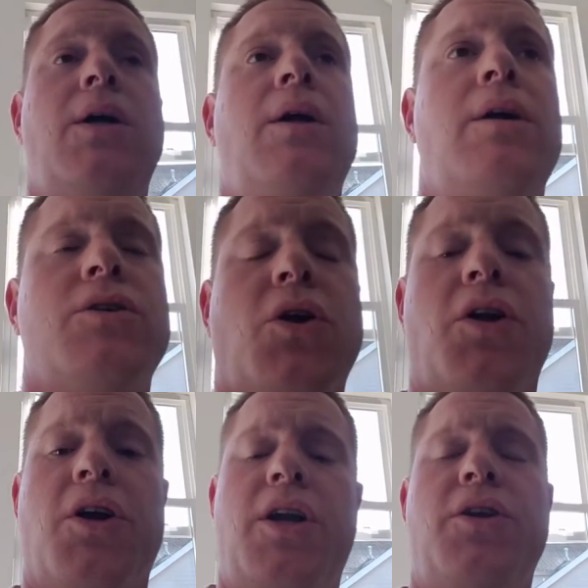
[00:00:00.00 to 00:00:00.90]
So you're
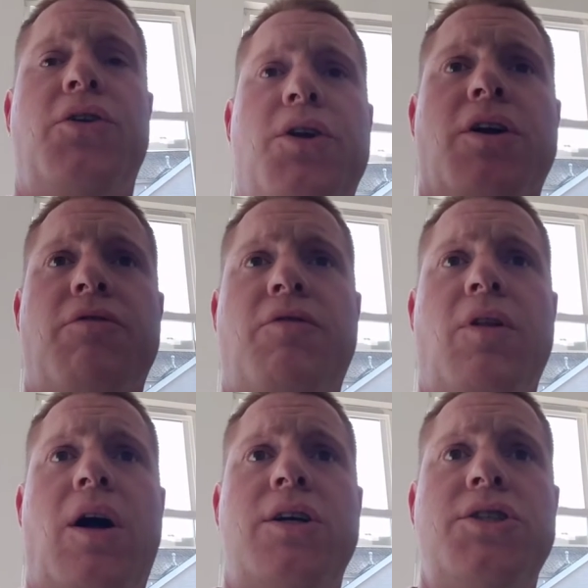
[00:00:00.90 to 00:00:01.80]
gonna do your
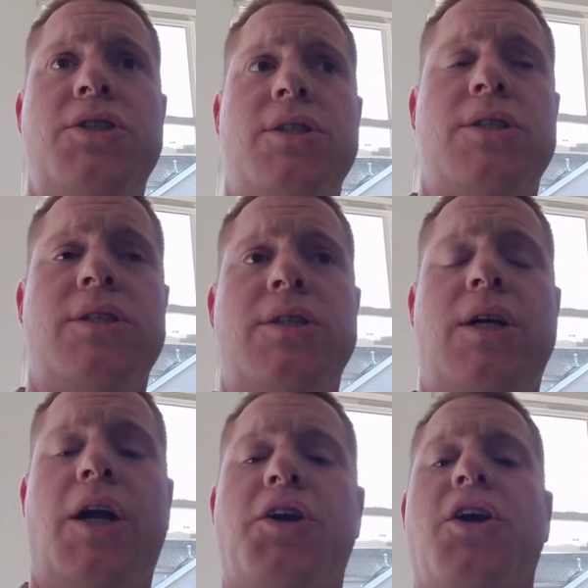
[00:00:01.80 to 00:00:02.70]
flush.
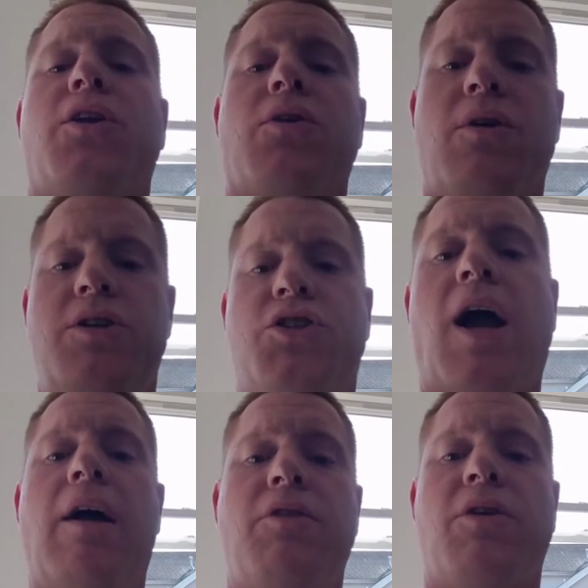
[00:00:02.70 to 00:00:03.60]
You're gonna drive
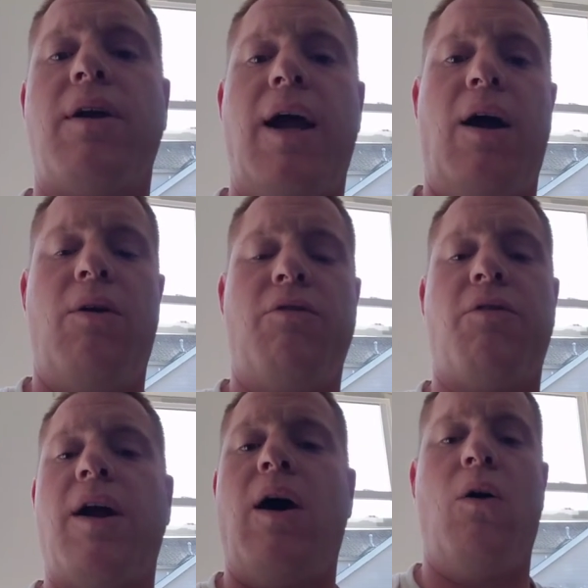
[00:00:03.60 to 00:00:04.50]
it around for
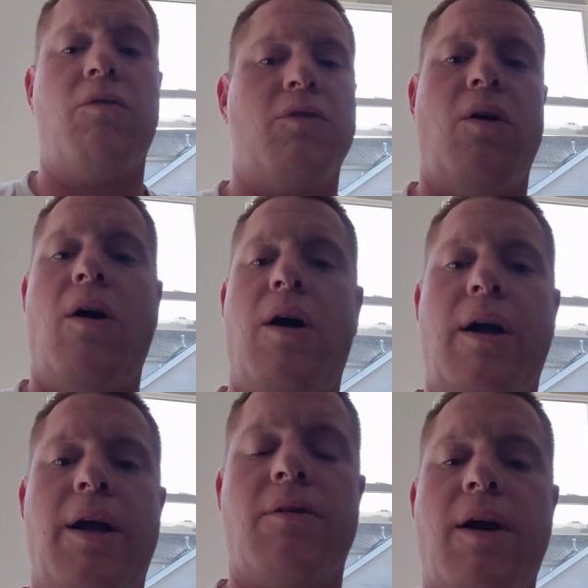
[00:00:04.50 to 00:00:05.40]
however long
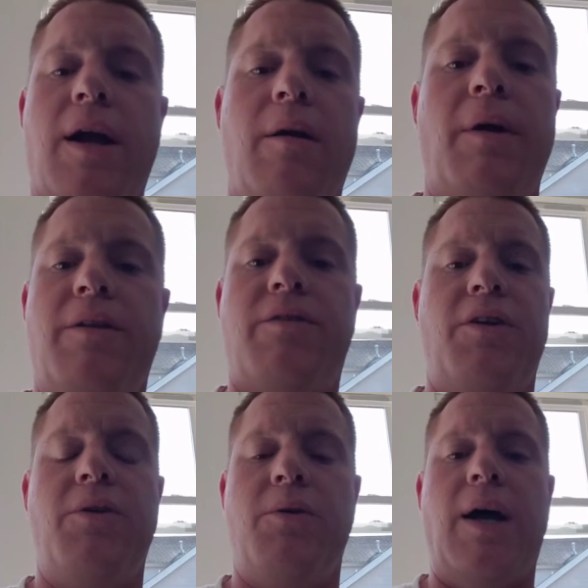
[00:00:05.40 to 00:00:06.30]
it recommends to
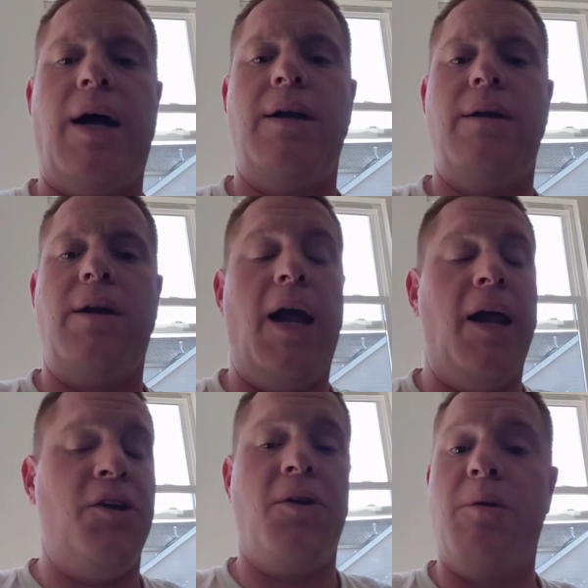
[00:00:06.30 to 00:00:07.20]
do that, and you
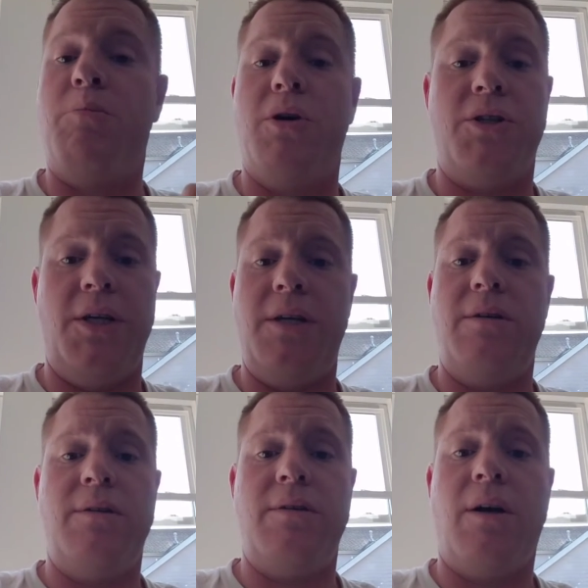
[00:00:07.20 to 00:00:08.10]
can push it
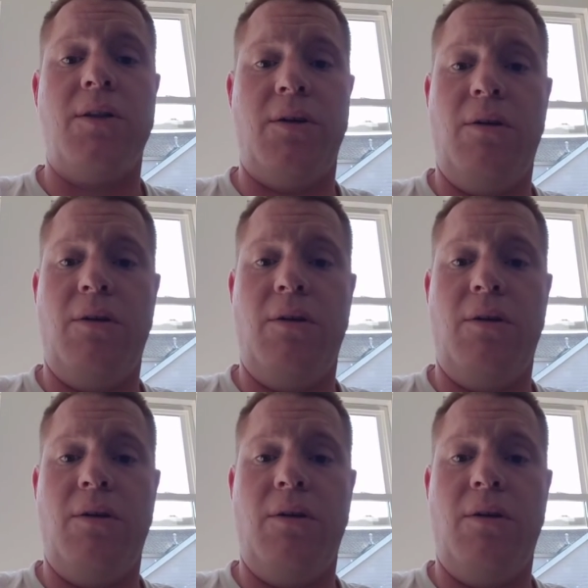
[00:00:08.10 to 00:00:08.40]
a little.